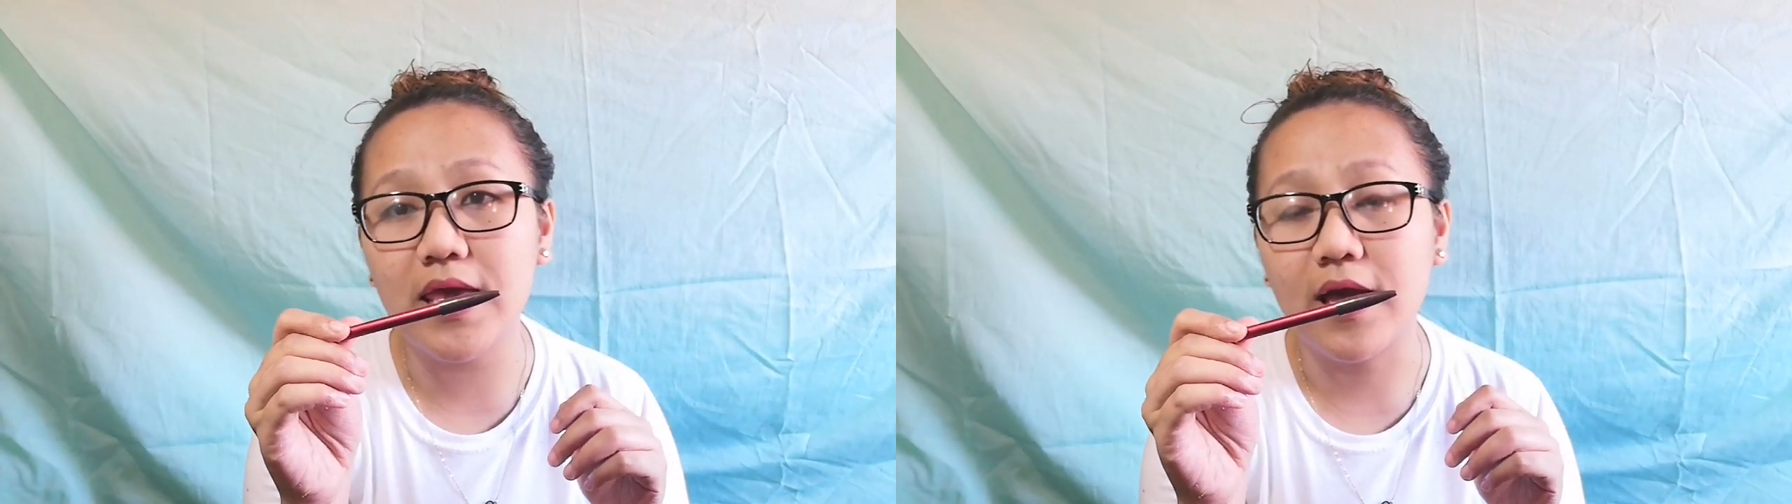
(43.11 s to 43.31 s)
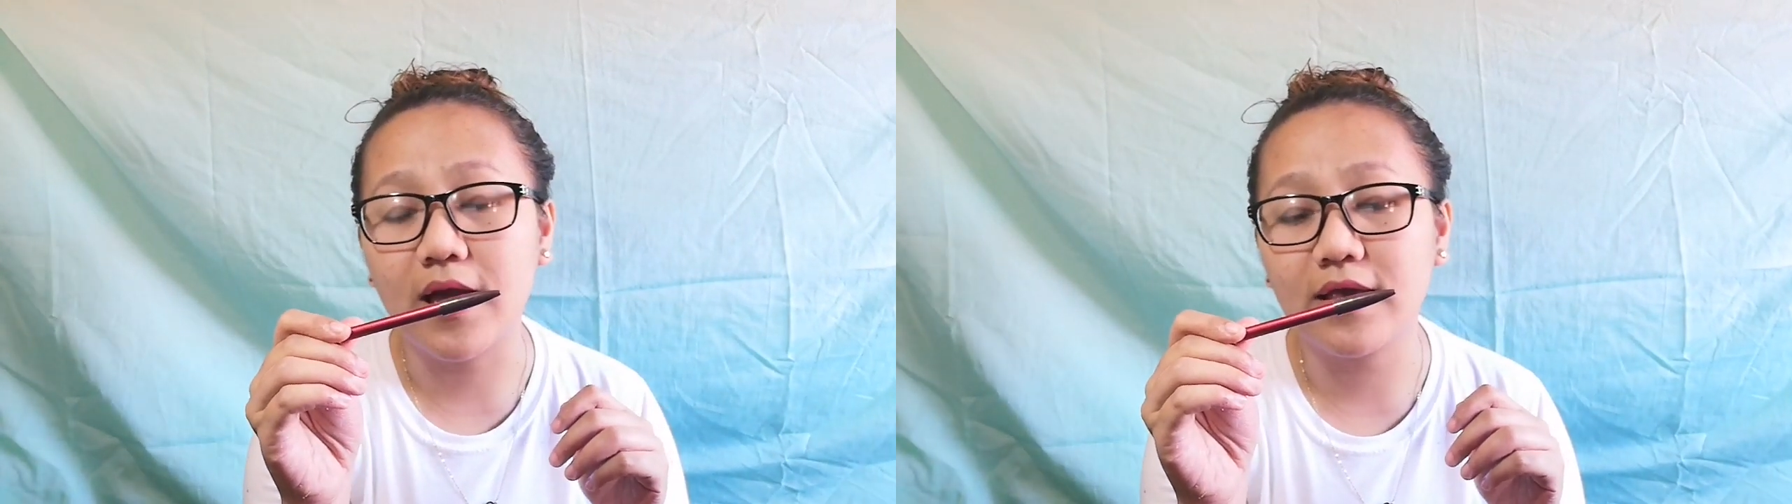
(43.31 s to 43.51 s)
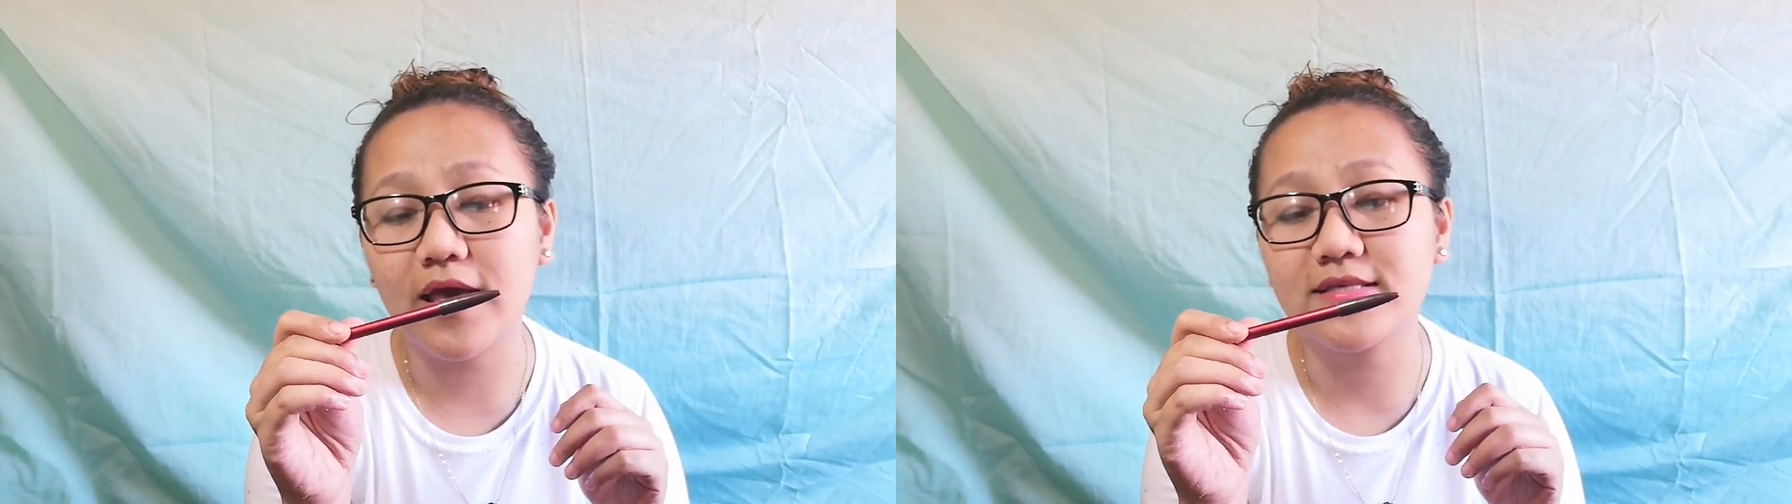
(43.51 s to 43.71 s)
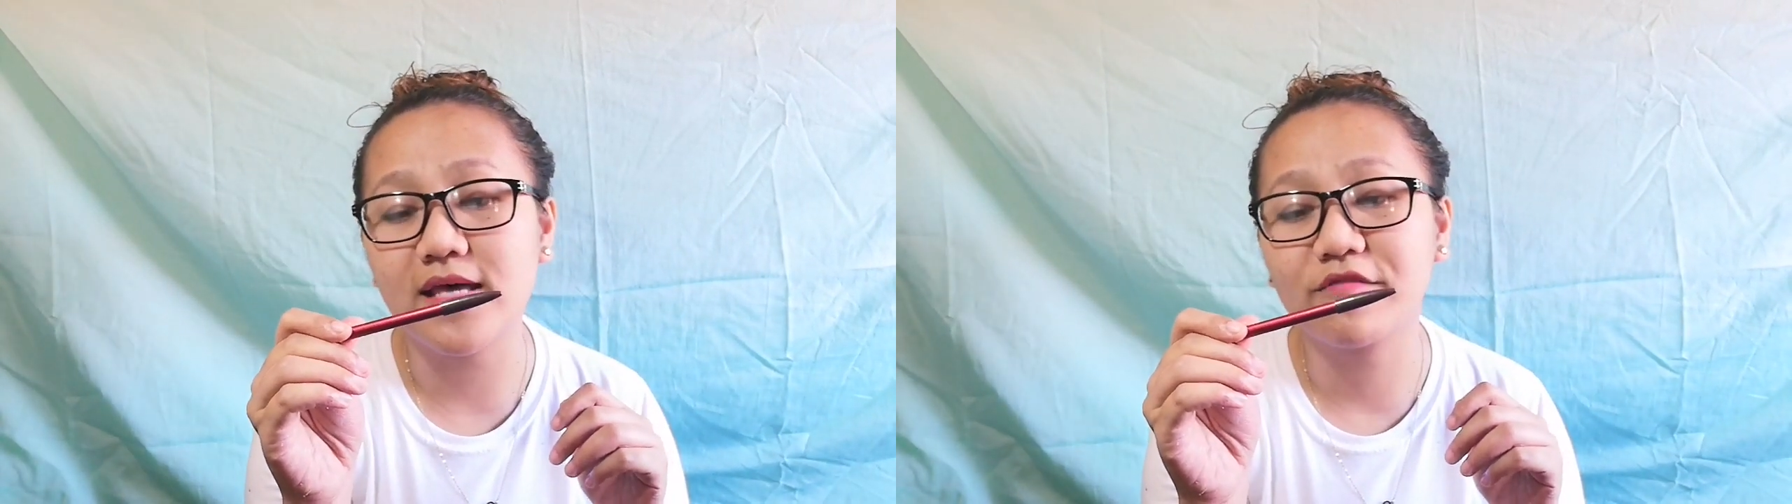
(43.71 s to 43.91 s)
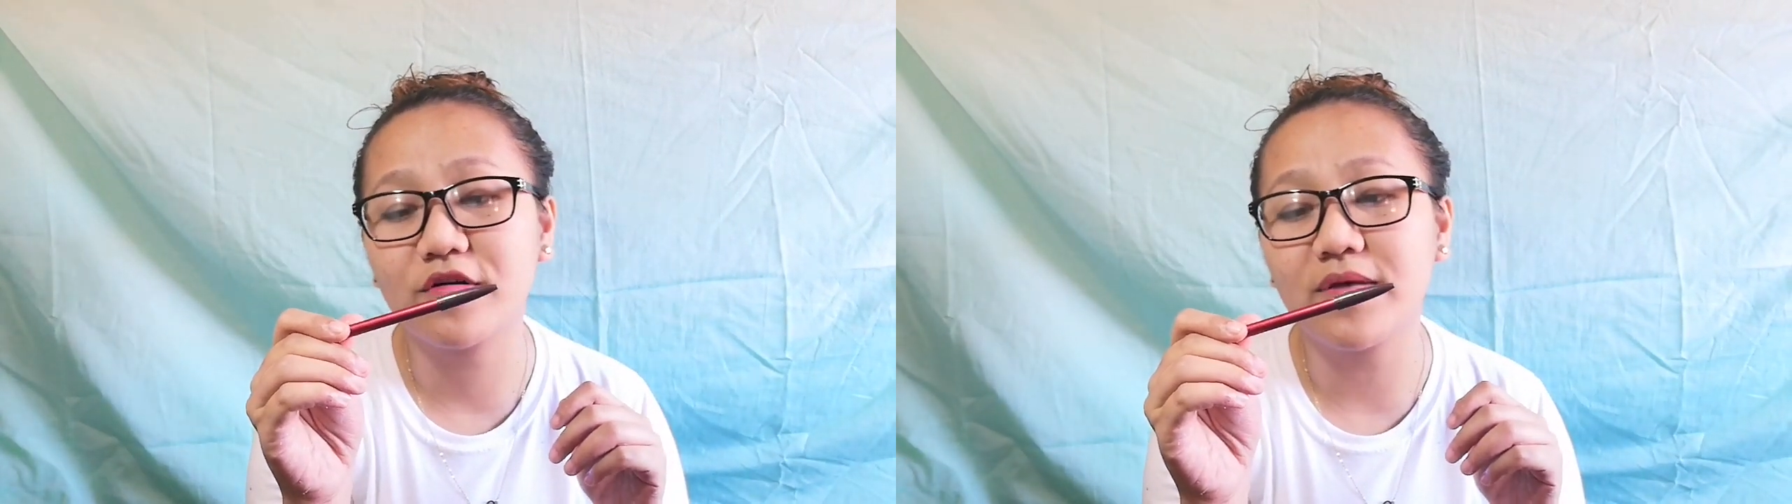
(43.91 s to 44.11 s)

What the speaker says: Yes, Ever